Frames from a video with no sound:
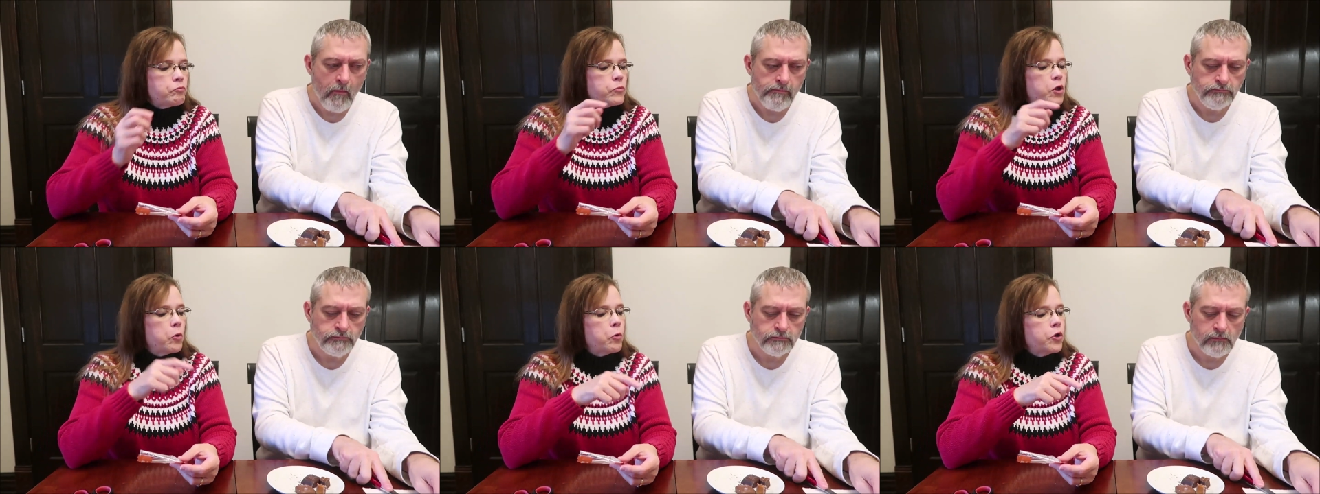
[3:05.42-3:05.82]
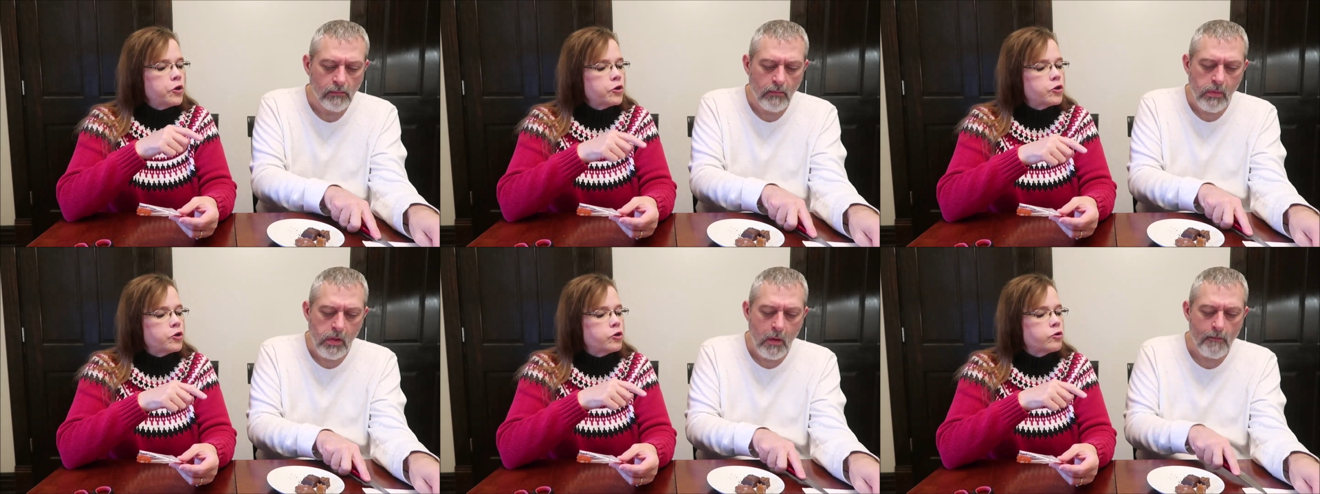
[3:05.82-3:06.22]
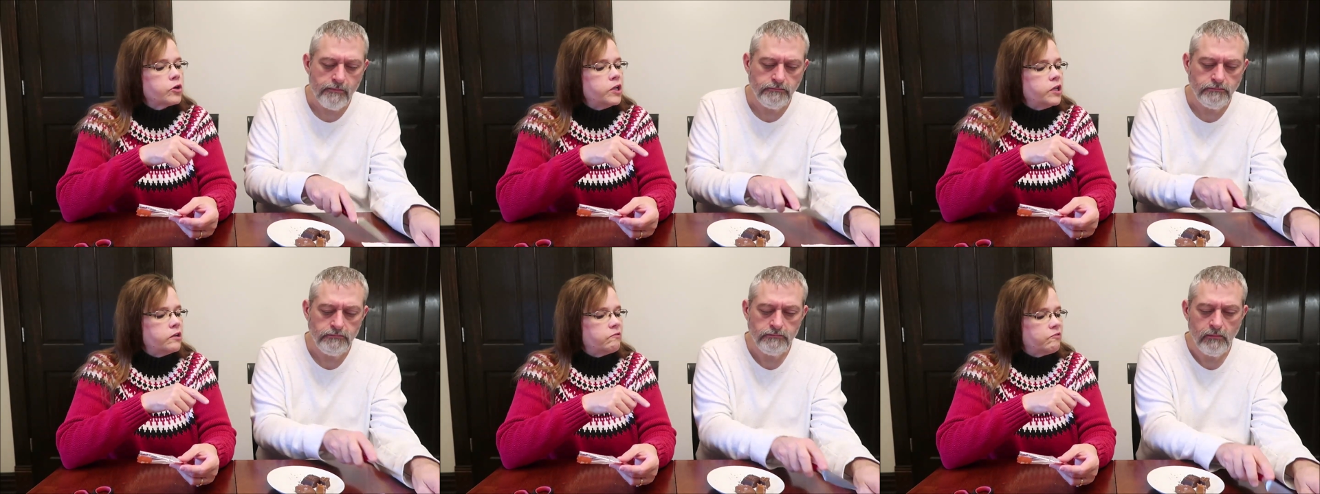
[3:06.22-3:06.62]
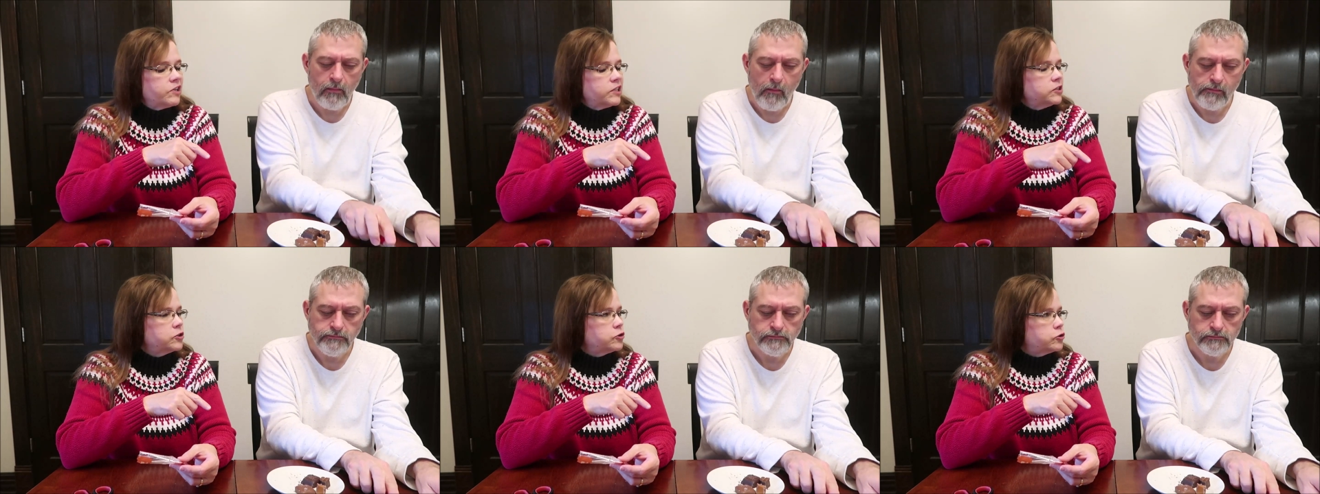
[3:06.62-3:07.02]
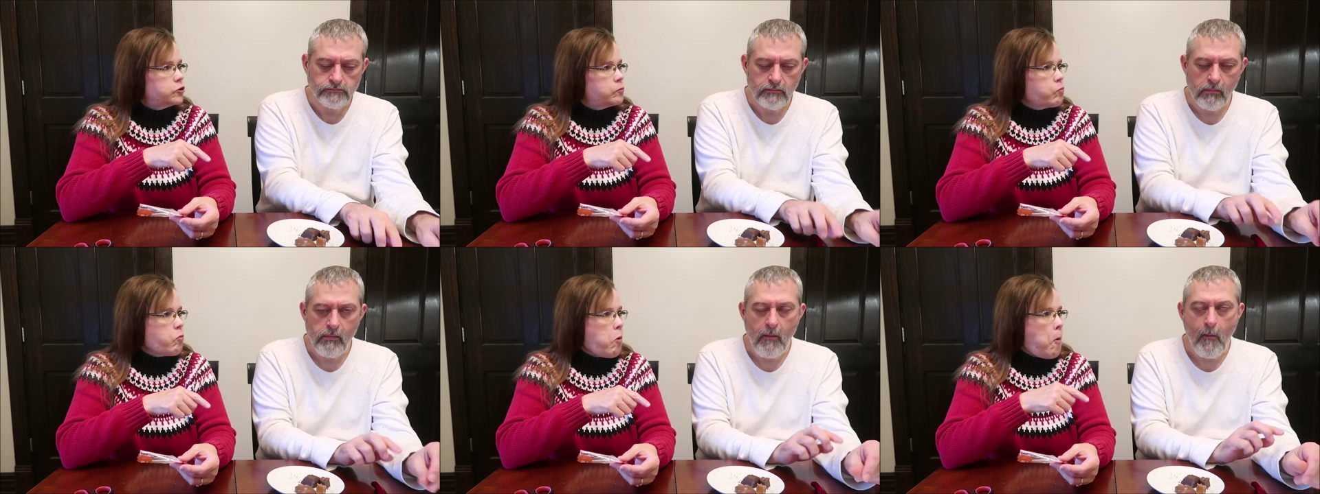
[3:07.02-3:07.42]
Speaker 1: No wonder you're eating it faster.
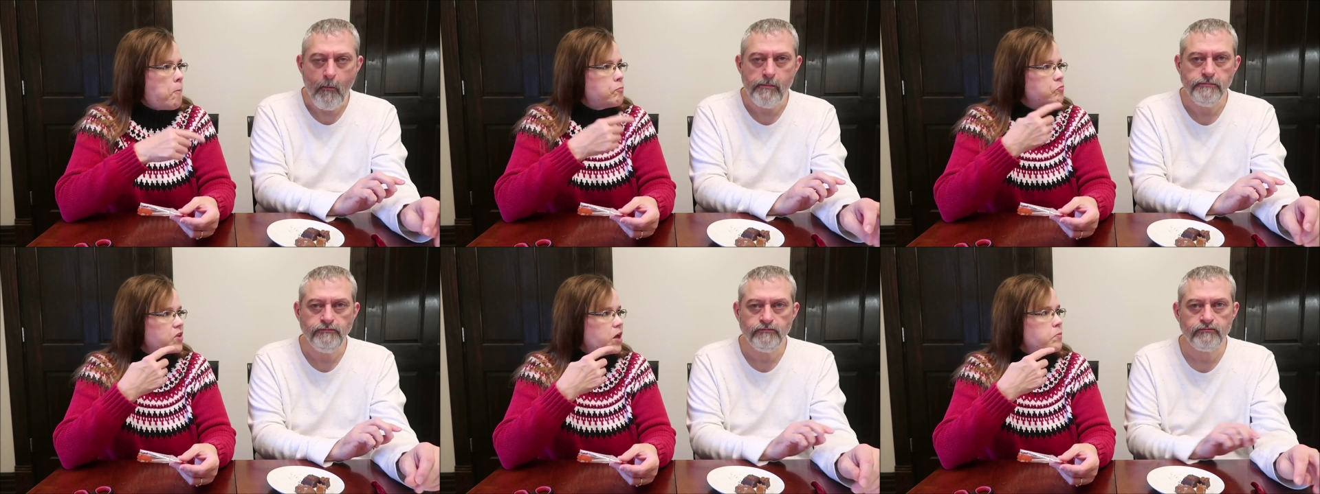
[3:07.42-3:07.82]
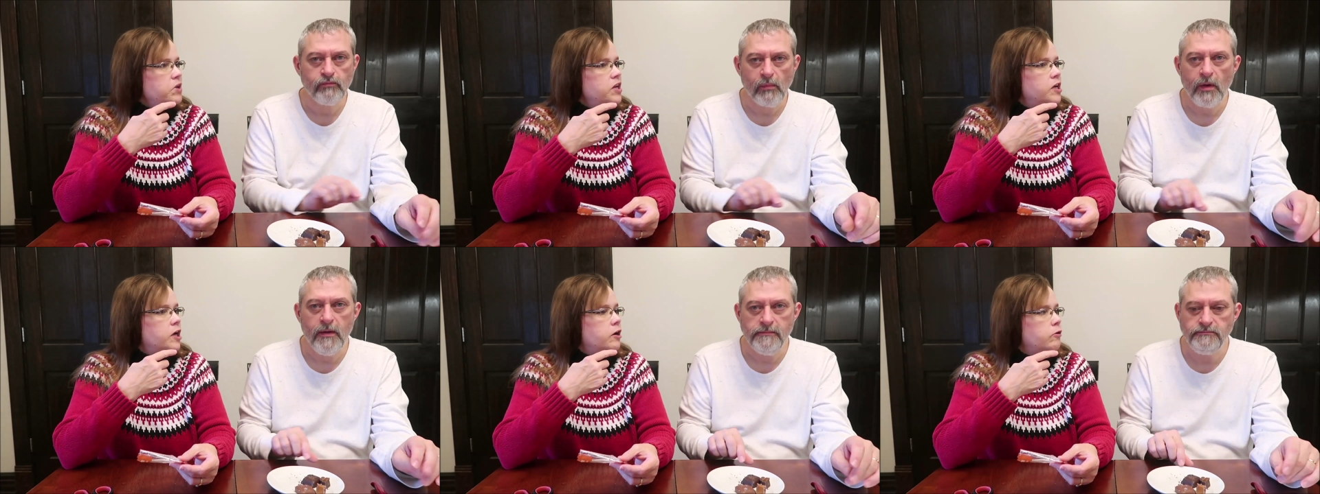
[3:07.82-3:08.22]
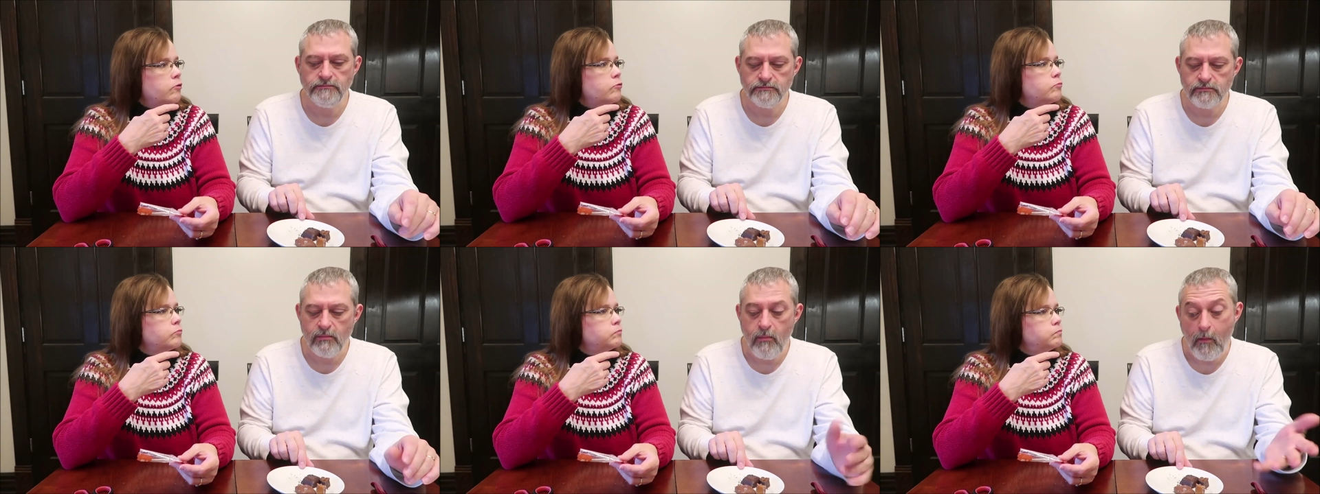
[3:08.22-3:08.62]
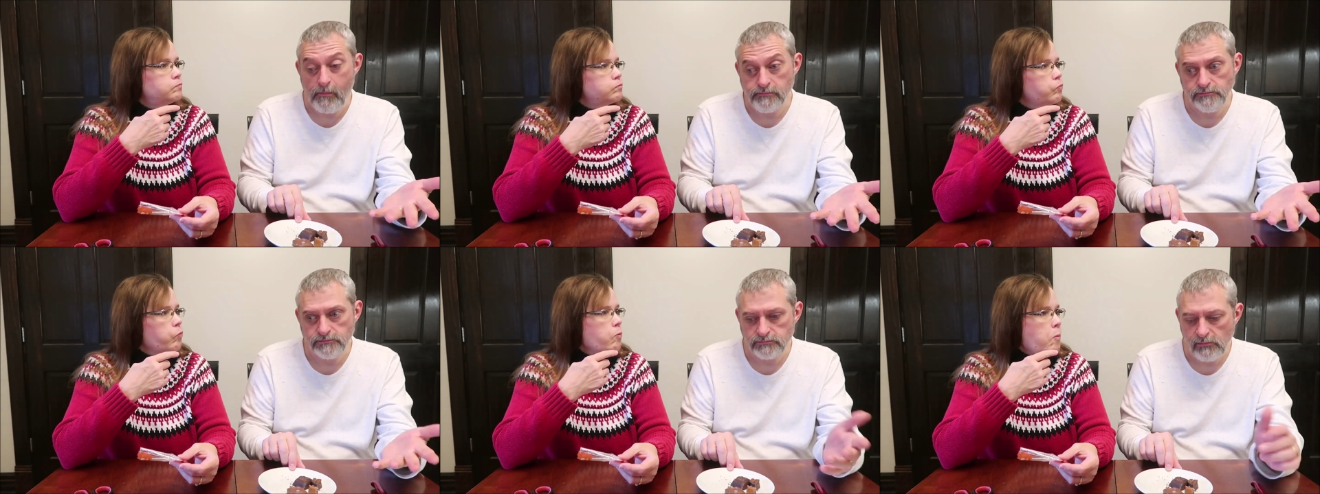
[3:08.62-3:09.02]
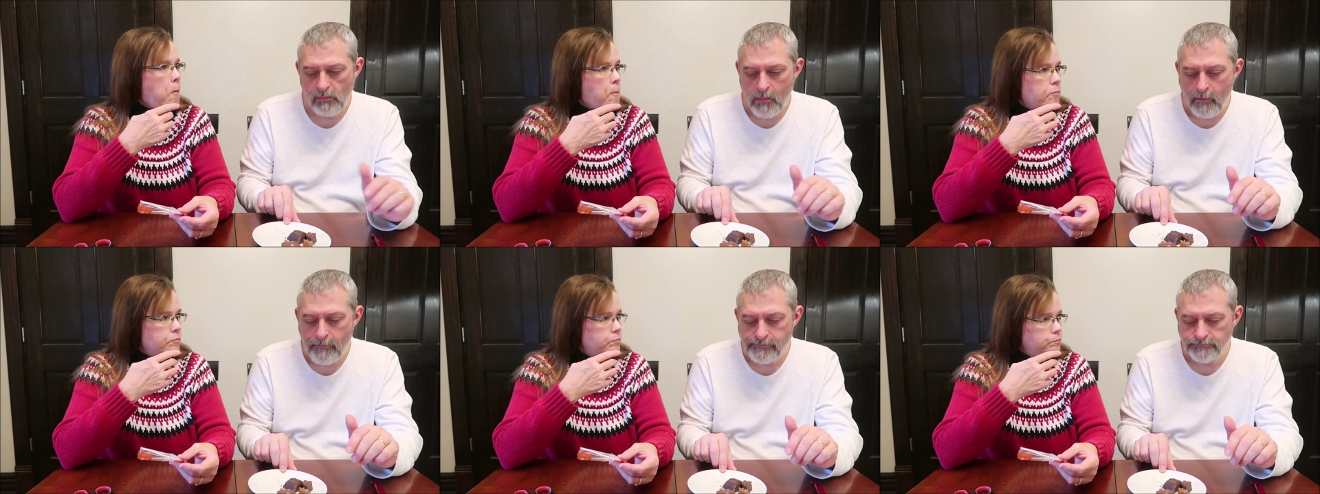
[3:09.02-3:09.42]
I mean, a whole.
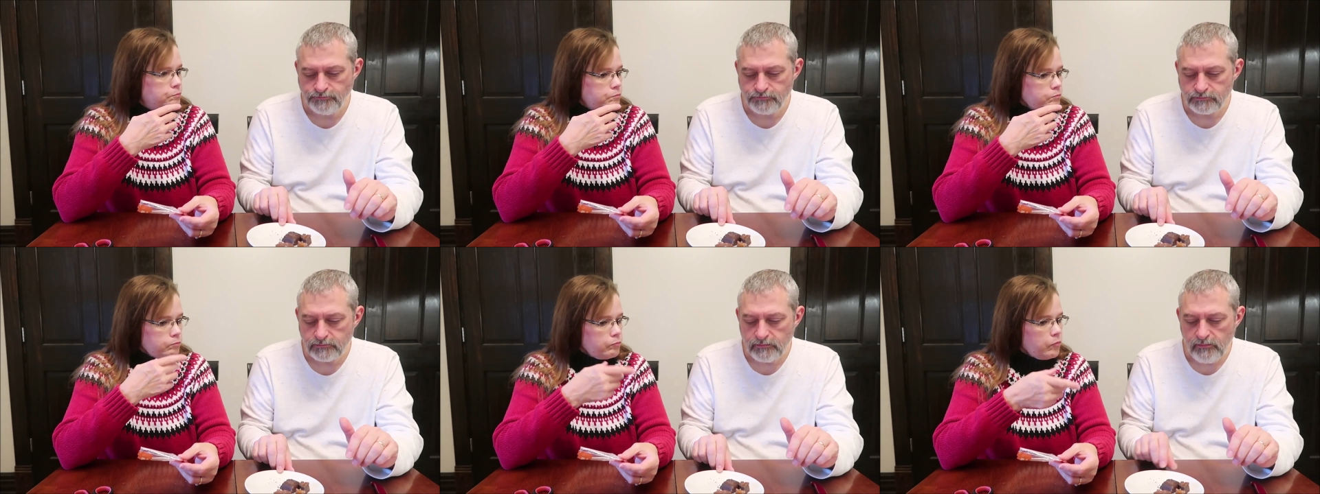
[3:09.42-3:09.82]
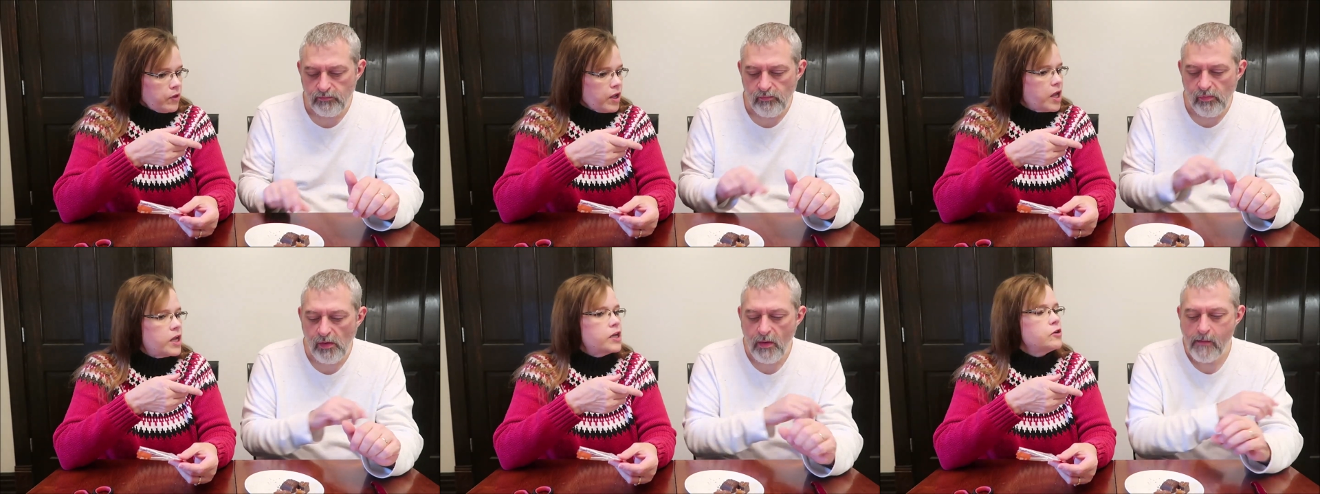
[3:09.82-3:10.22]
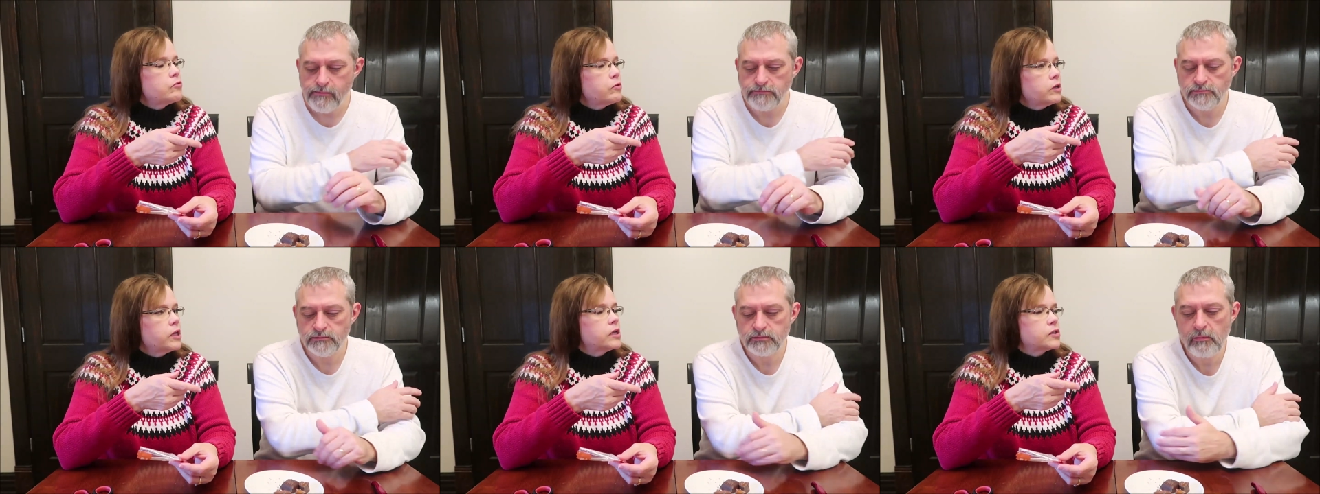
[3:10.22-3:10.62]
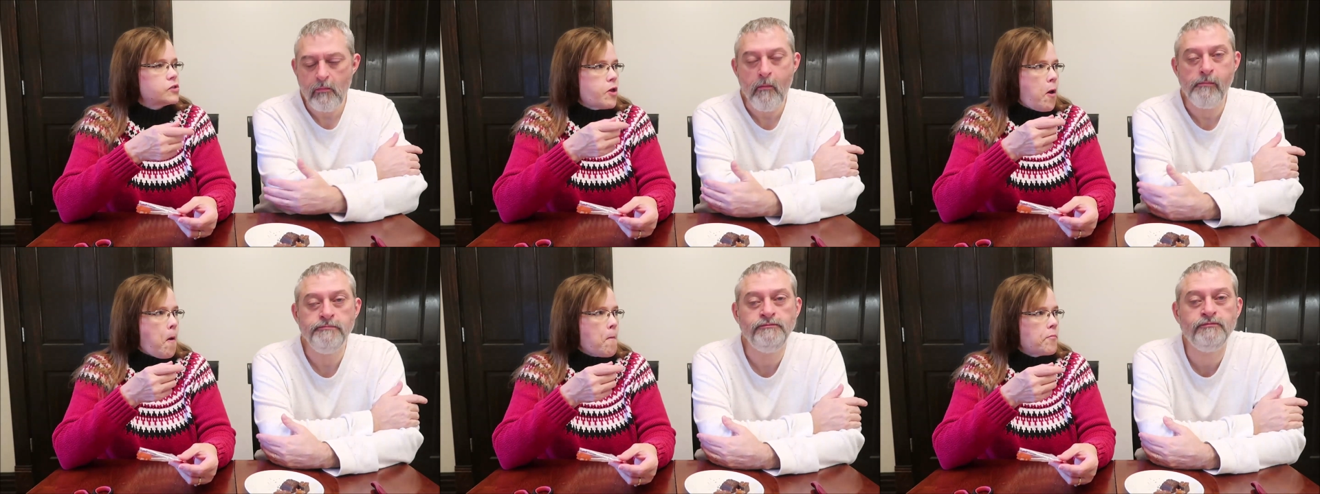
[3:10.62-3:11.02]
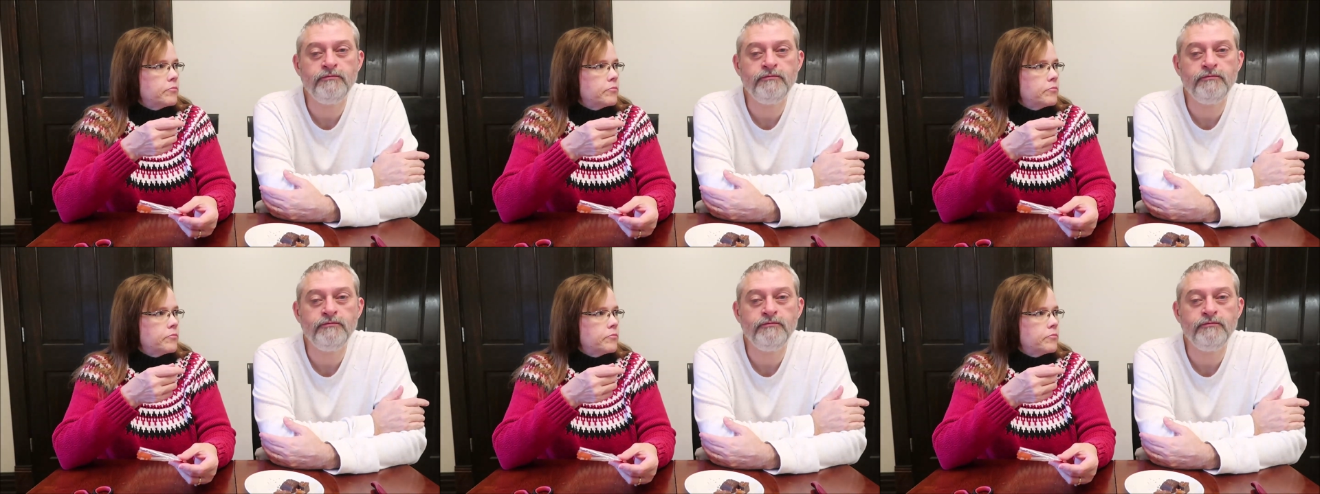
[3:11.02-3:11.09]
I didn't realize that.